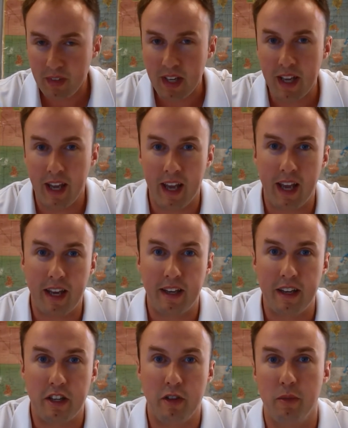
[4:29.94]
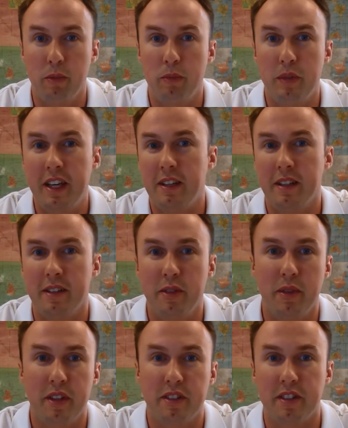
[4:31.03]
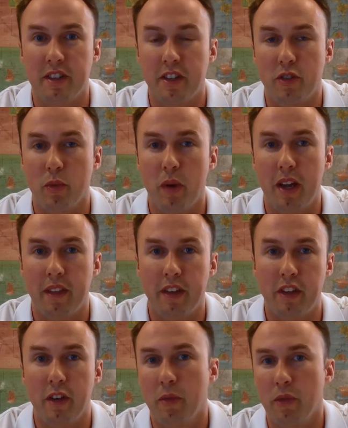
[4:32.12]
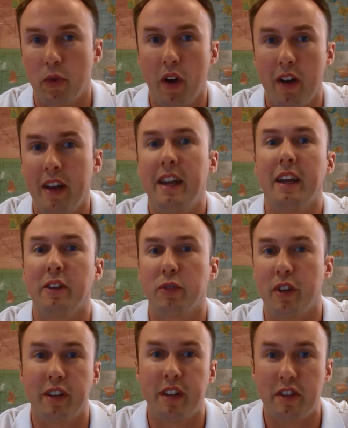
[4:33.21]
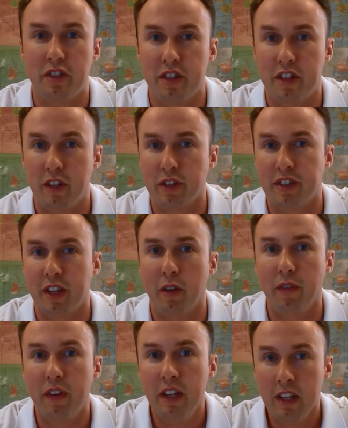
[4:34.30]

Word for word: And you need to do this in such a way that you don't draw any extra attention to yourself.